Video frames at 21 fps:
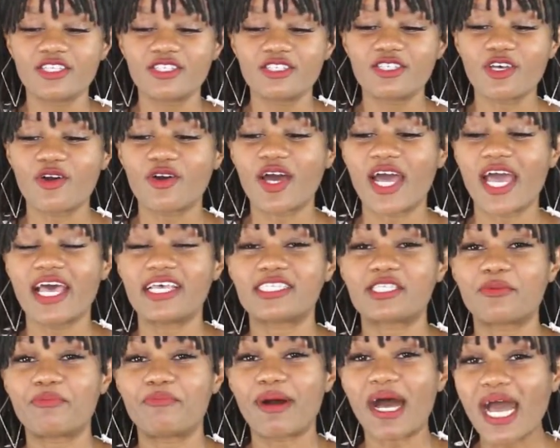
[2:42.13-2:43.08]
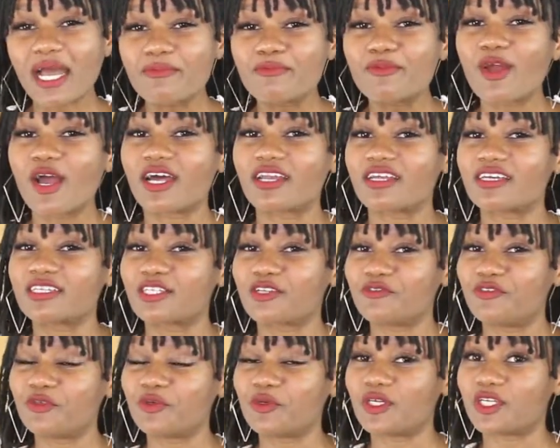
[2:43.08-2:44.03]
So as a byproduct
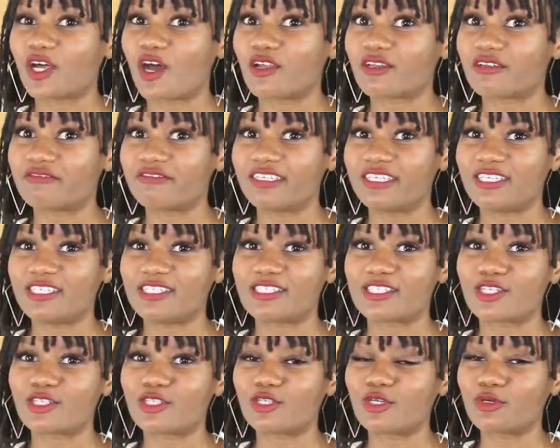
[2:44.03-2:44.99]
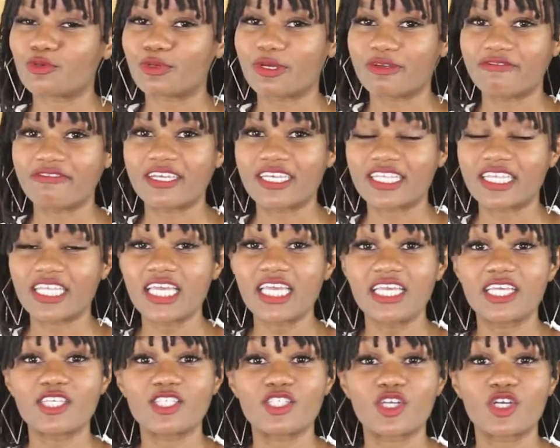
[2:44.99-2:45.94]
of doing all of these terrific
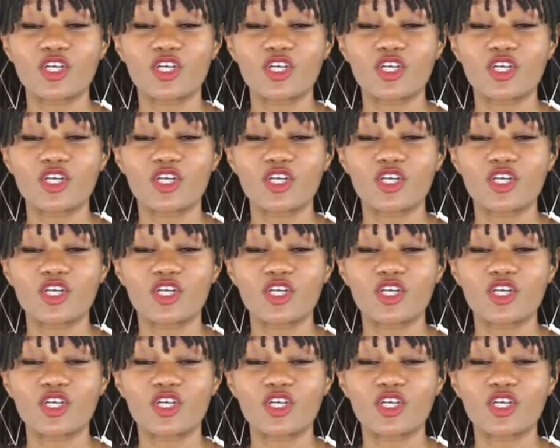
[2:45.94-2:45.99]
things,